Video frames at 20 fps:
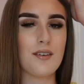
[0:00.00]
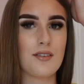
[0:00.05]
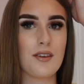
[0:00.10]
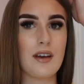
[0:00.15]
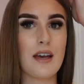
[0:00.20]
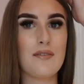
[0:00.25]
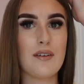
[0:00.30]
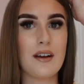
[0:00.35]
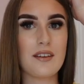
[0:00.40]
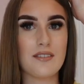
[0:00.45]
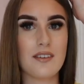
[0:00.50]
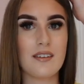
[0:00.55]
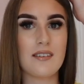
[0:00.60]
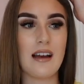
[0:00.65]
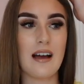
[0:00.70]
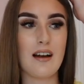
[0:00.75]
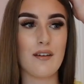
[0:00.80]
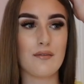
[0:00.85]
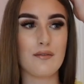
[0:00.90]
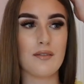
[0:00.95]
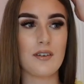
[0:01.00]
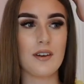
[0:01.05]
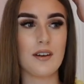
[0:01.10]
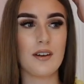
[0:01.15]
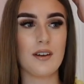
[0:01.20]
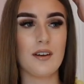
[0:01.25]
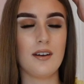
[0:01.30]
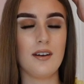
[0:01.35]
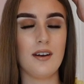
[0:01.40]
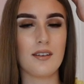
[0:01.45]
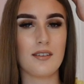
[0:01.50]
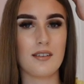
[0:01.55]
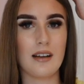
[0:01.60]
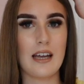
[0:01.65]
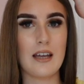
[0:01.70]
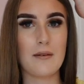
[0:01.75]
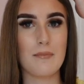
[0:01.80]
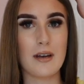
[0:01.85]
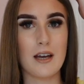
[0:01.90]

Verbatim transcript: So if I did have slightly